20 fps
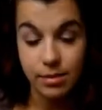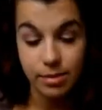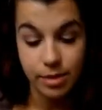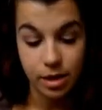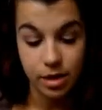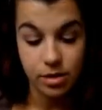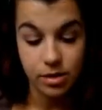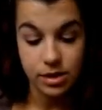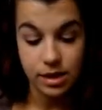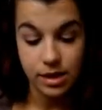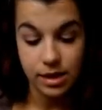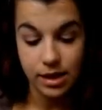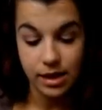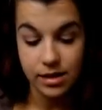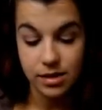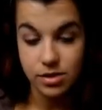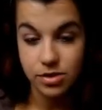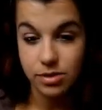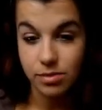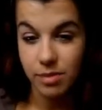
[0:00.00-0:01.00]
because I
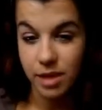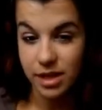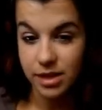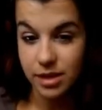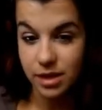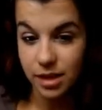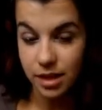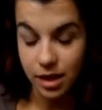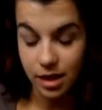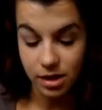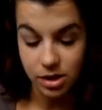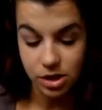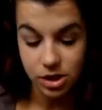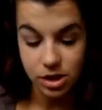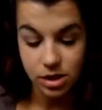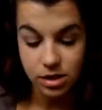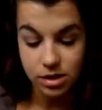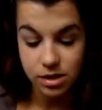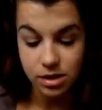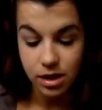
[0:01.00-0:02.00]
like dramatic
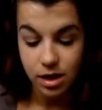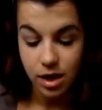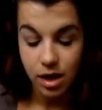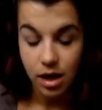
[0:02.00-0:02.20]
lashes,